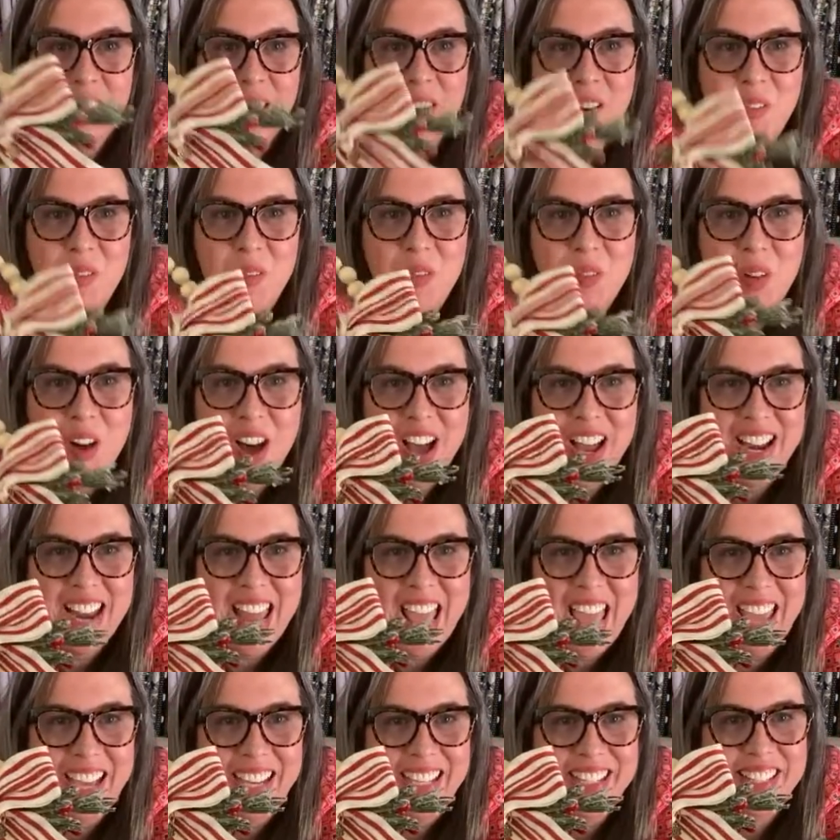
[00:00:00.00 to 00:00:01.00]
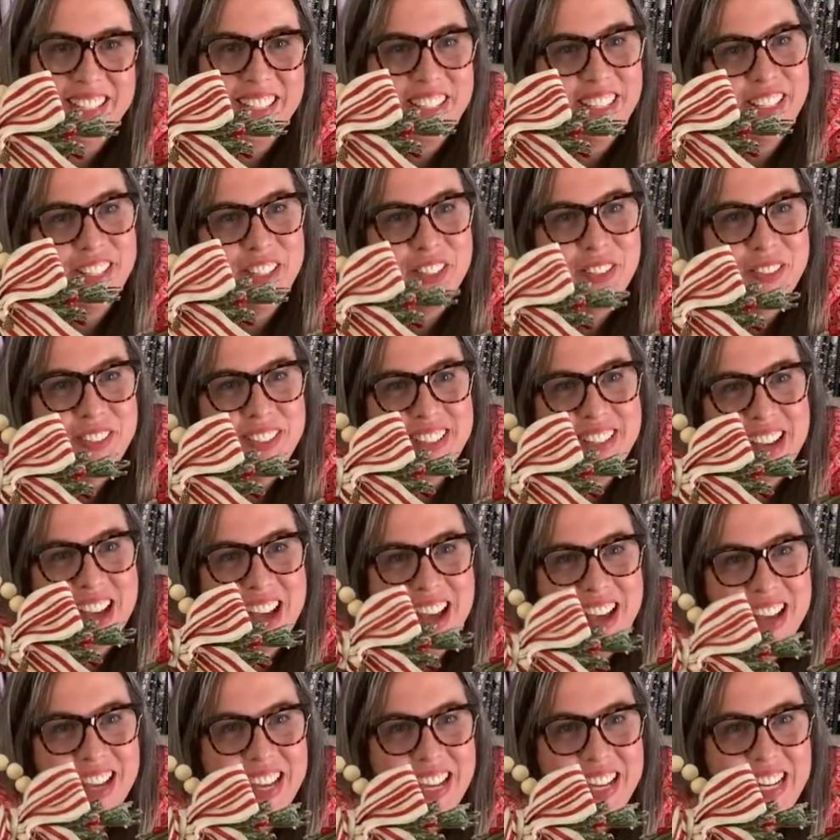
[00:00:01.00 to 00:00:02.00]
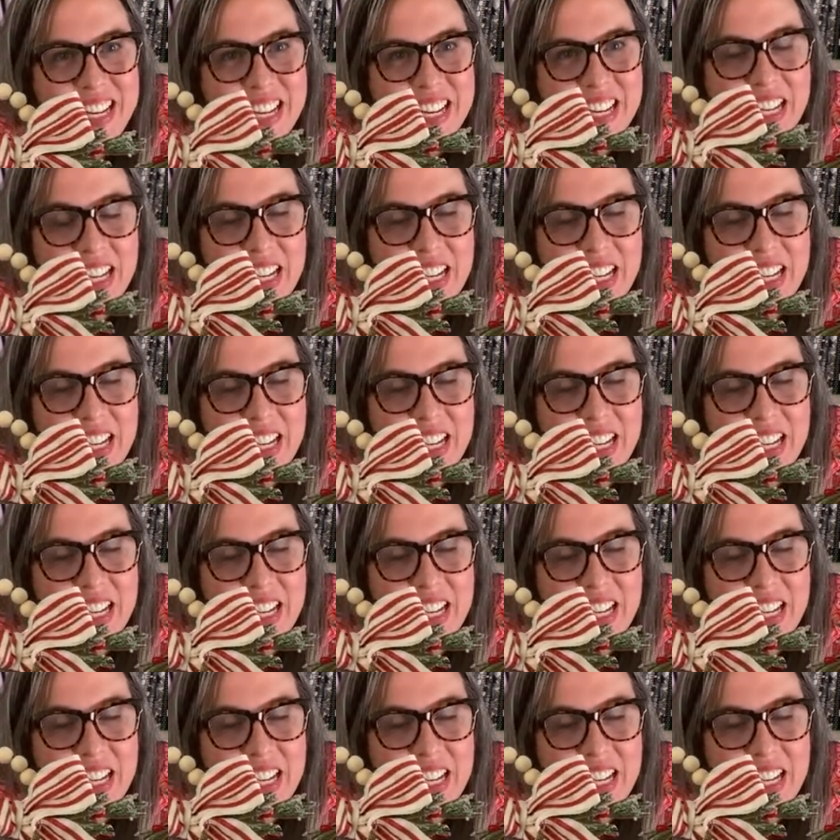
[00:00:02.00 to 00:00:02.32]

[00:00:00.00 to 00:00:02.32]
1 and 2 done.